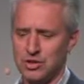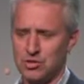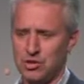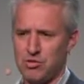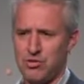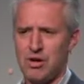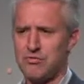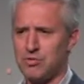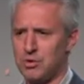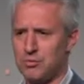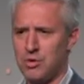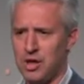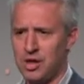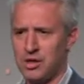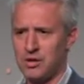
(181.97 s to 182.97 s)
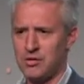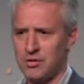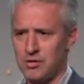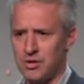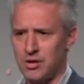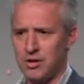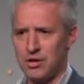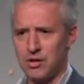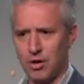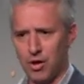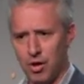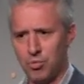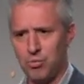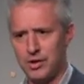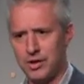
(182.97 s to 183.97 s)
So crowdfunding market
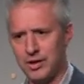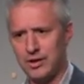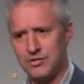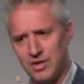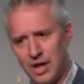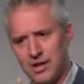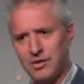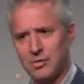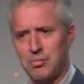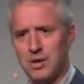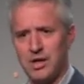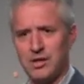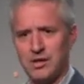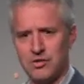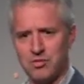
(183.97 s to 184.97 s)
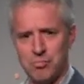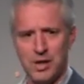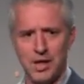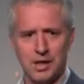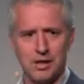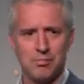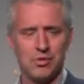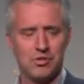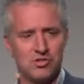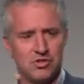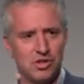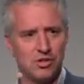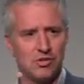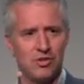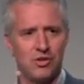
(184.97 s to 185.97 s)
globally is 80 billion, it's big, but
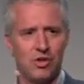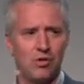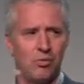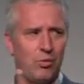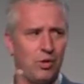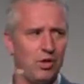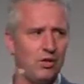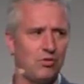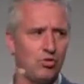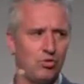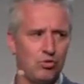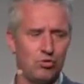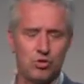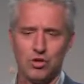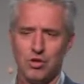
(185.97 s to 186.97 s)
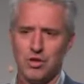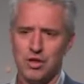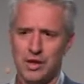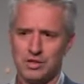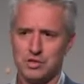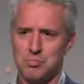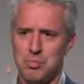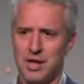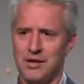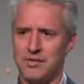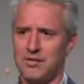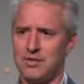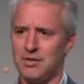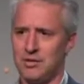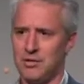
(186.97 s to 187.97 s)
still, you know, we need to
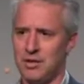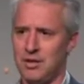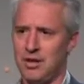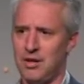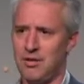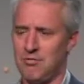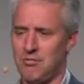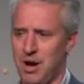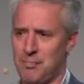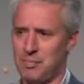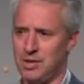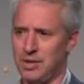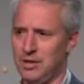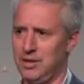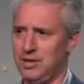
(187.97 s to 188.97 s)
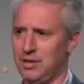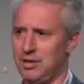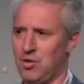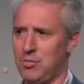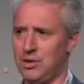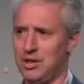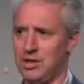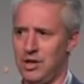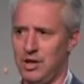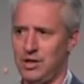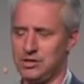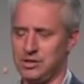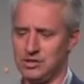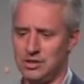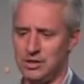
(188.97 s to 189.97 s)
expand rapidly in the coming
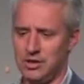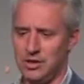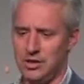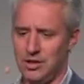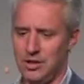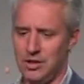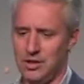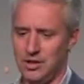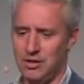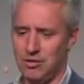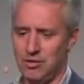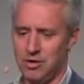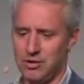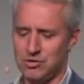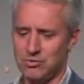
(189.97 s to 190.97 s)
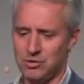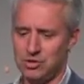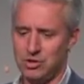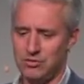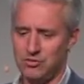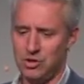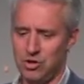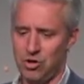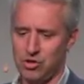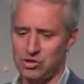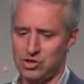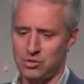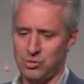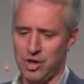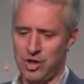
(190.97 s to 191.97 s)
years in order to achieve the goals
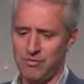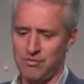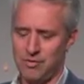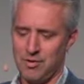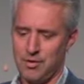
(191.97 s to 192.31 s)
that we have.